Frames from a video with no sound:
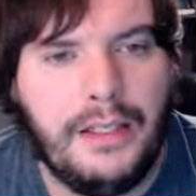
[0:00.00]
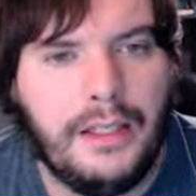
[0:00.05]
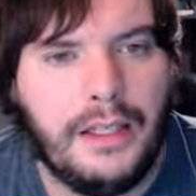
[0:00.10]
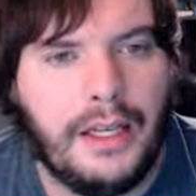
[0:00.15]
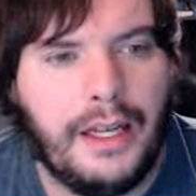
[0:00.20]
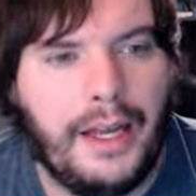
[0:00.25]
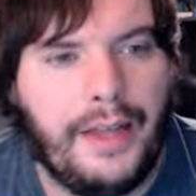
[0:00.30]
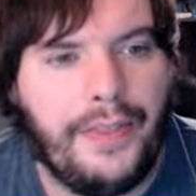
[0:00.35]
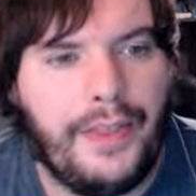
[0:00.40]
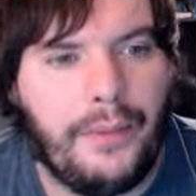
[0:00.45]

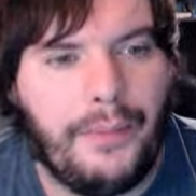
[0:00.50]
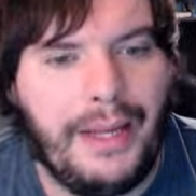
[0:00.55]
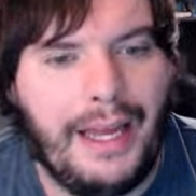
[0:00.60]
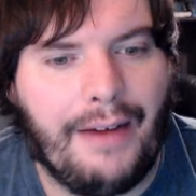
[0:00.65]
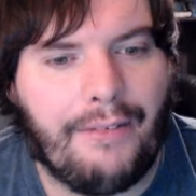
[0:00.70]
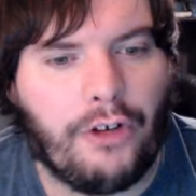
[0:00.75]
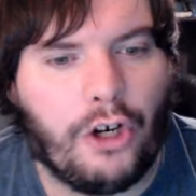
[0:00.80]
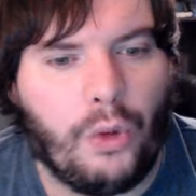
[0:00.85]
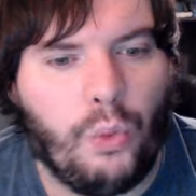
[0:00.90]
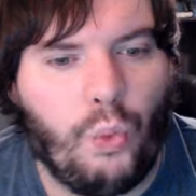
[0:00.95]
And then we have
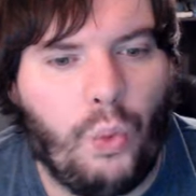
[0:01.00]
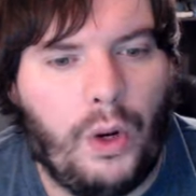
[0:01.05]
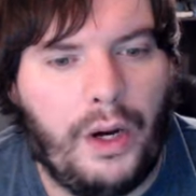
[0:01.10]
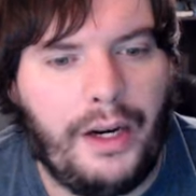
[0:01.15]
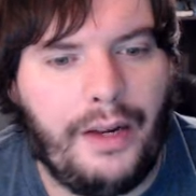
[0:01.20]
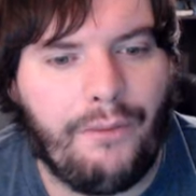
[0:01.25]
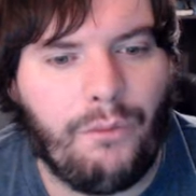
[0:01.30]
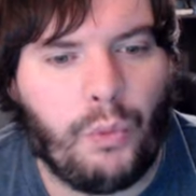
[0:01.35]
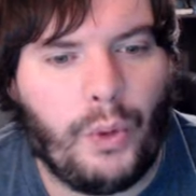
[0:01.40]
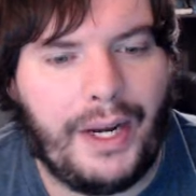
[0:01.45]
our one
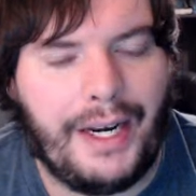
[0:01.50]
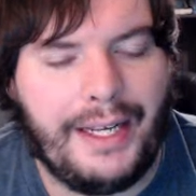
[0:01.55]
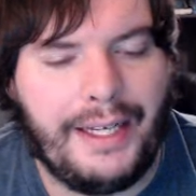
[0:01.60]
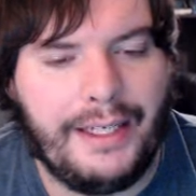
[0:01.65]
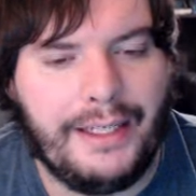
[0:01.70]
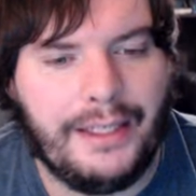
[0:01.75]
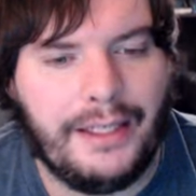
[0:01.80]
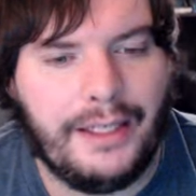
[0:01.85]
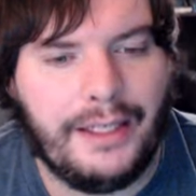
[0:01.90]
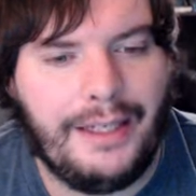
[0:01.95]
of
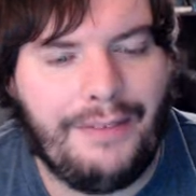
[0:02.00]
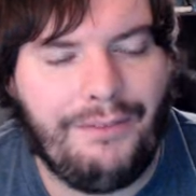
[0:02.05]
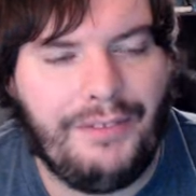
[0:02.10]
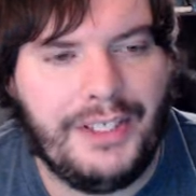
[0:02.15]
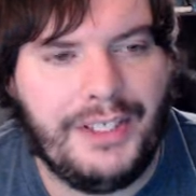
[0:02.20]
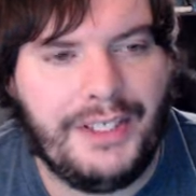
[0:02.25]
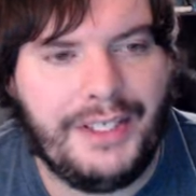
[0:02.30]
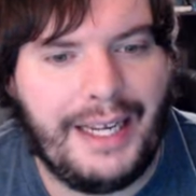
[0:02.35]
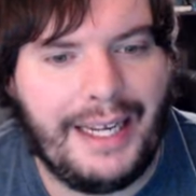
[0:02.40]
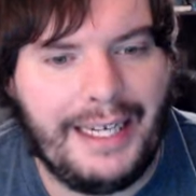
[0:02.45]
Wedding
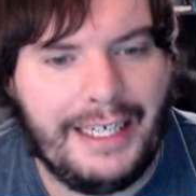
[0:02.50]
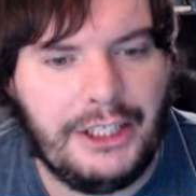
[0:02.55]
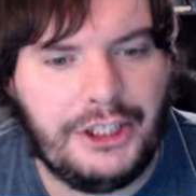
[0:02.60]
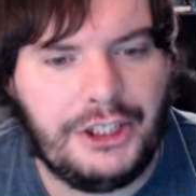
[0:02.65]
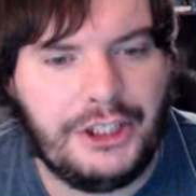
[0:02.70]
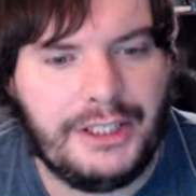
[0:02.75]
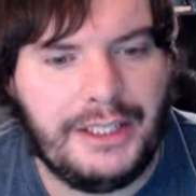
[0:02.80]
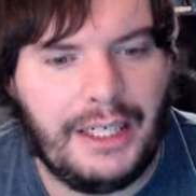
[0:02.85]
Invitation